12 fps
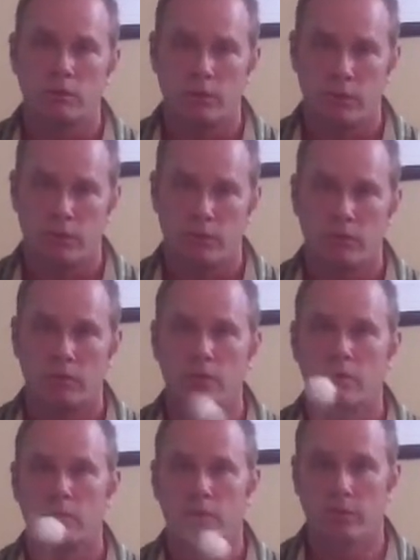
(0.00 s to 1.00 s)
2,
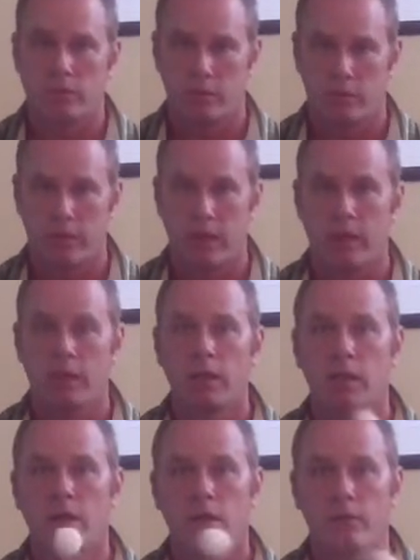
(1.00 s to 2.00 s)
3,
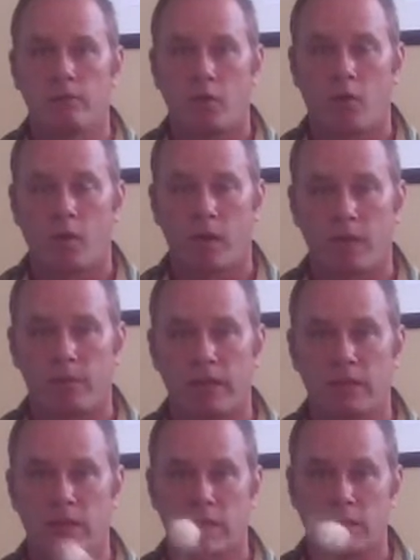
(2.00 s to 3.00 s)
4, and I
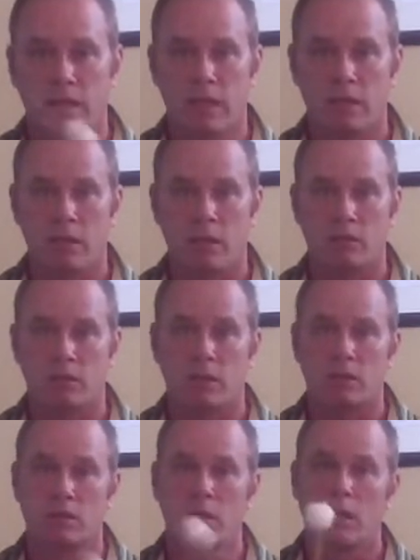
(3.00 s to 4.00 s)
play 16th notes,
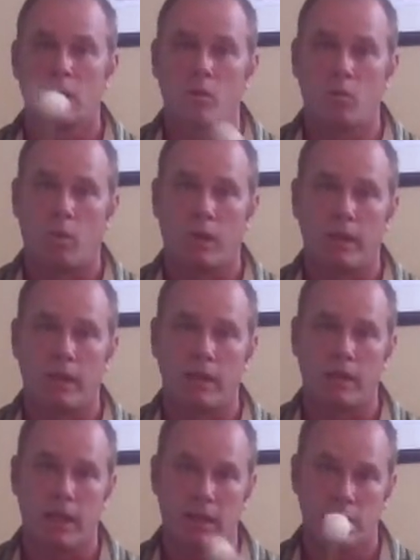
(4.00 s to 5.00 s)
it's 1
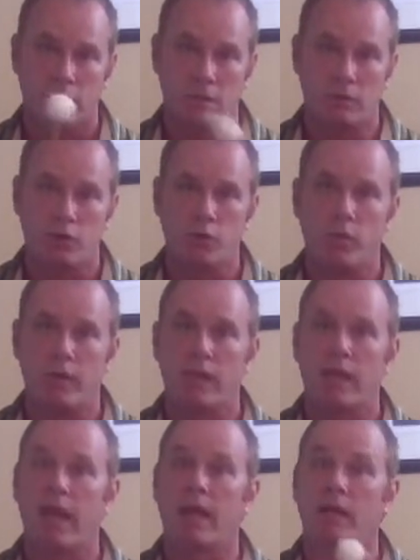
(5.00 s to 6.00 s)
E and a, 2
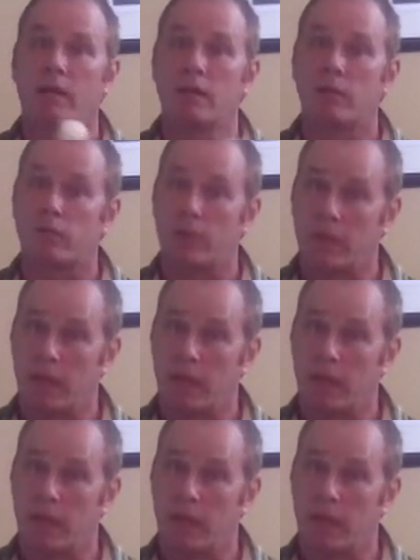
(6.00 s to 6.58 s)
E and a, 3